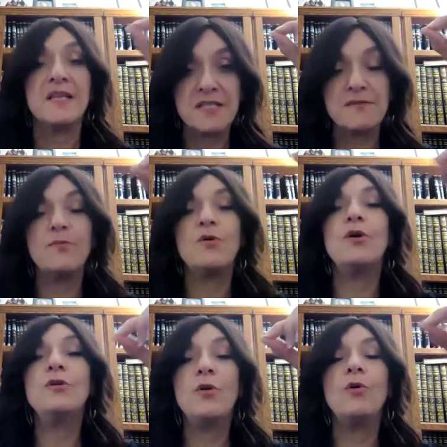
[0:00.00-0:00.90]
a
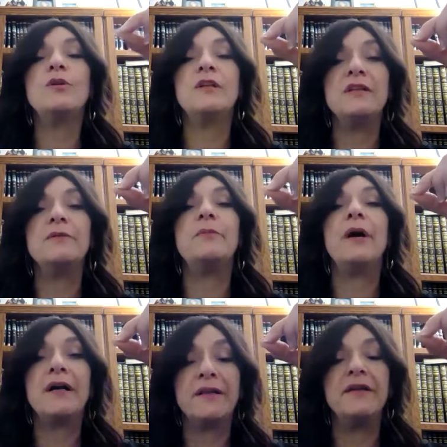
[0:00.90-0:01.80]
small hole in the
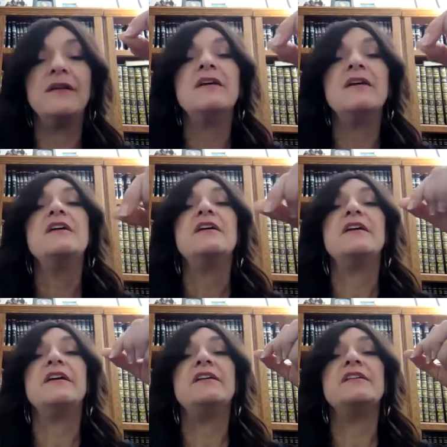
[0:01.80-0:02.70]
body
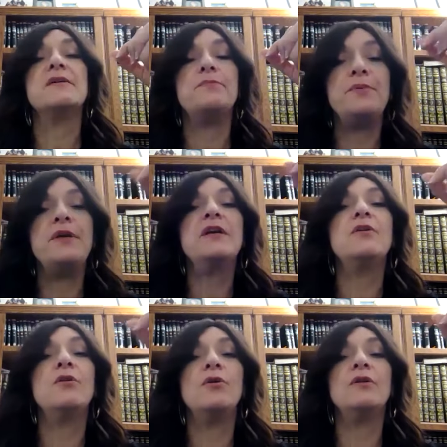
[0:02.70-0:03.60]
is a big
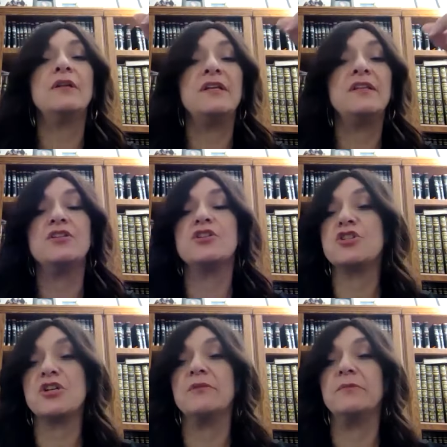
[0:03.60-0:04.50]
hole in the
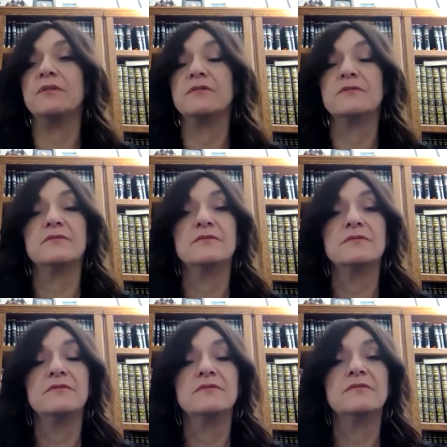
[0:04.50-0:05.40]
neshama,
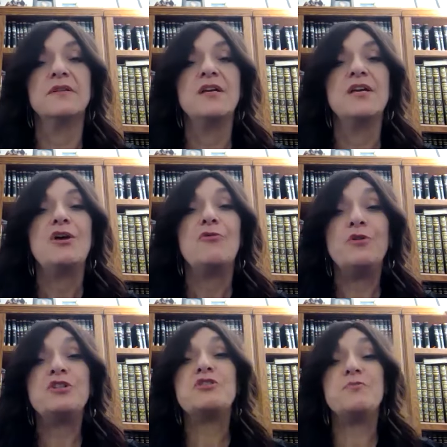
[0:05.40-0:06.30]

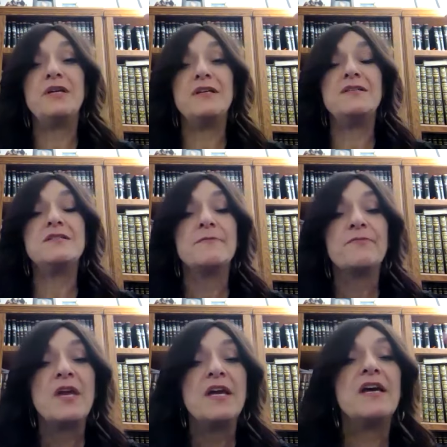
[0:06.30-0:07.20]
which means,
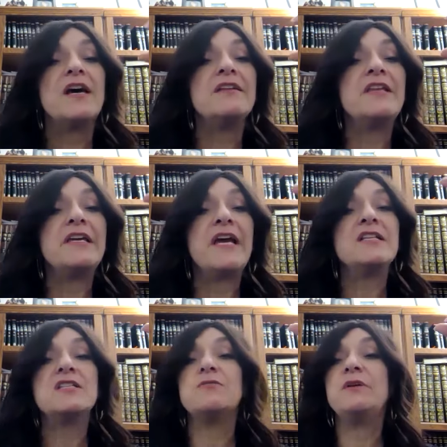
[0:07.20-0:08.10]
uh,
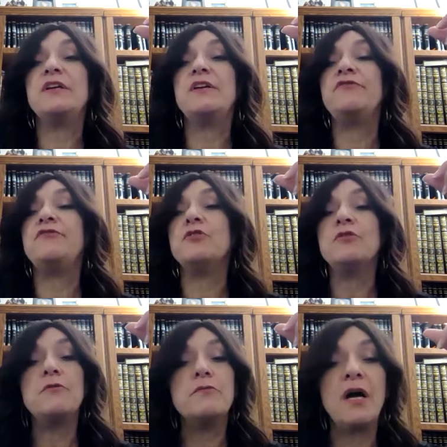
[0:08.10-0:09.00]
Dayan, sweetie, if you
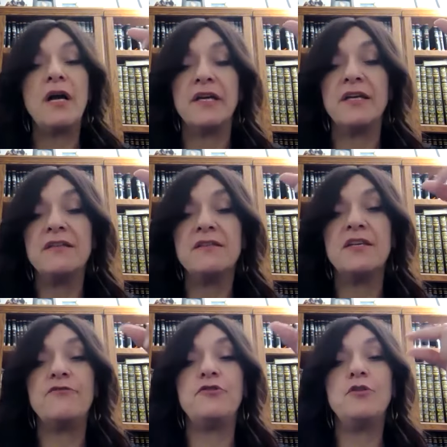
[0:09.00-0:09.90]
don't mind,
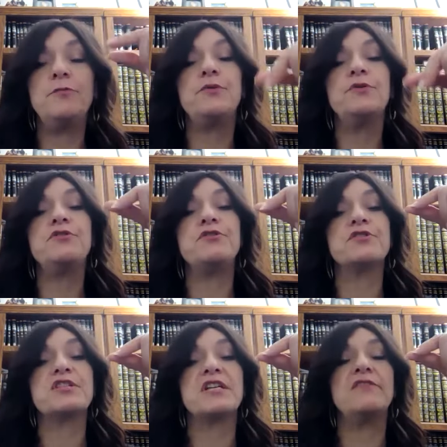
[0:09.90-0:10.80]
if you put
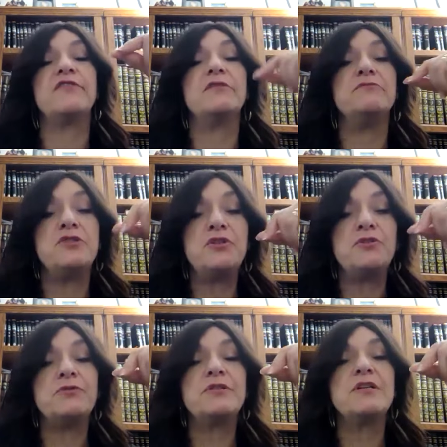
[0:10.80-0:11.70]
yourself on
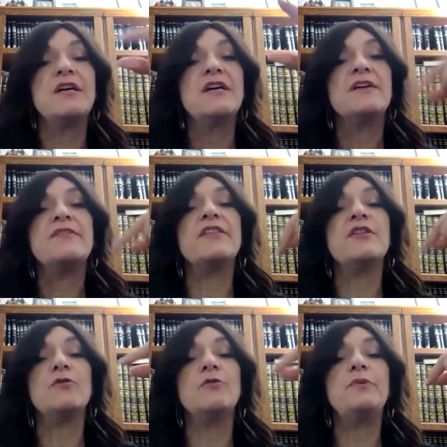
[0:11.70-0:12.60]
mute, then
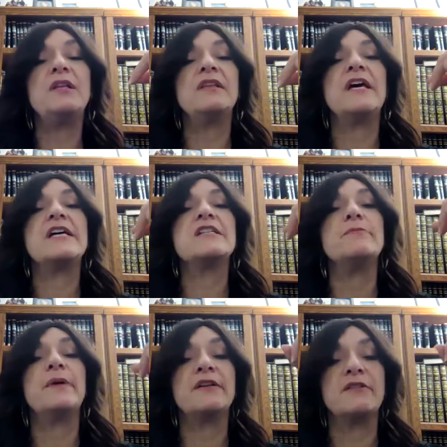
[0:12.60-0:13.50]
there will be less
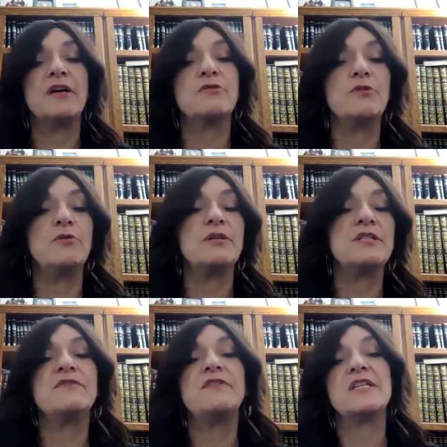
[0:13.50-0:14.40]
background
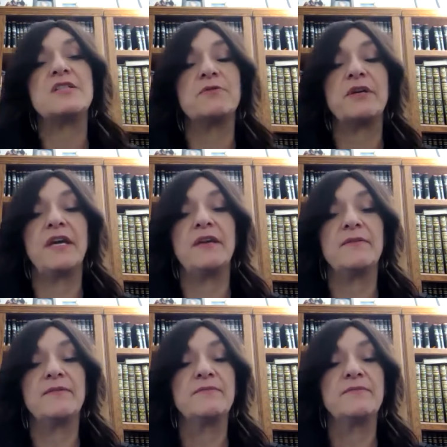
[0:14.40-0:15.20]
noise, if that's okay.